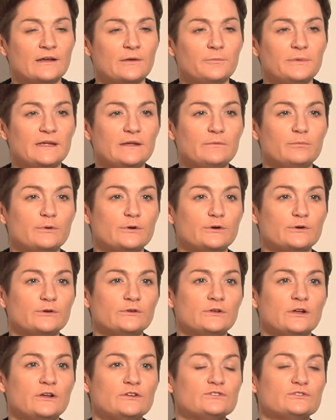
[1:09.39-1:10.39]
people
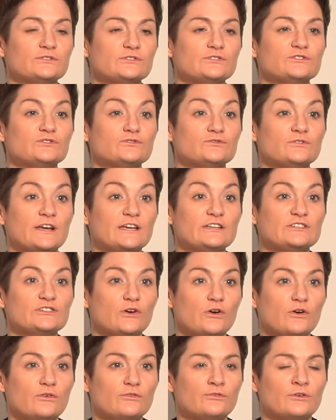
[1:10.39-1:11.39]
sort of straight
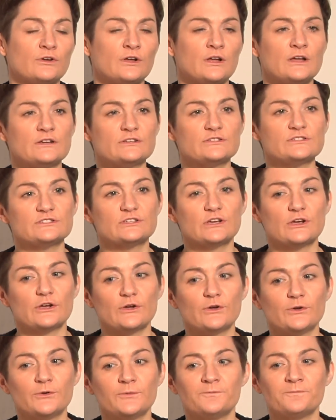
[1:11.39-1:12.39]
off.
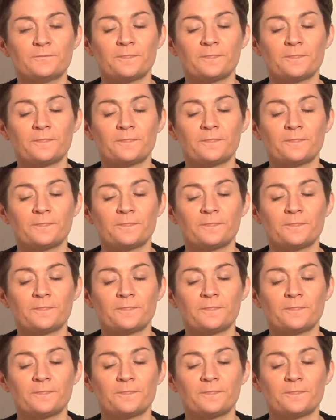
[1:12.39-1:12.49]
So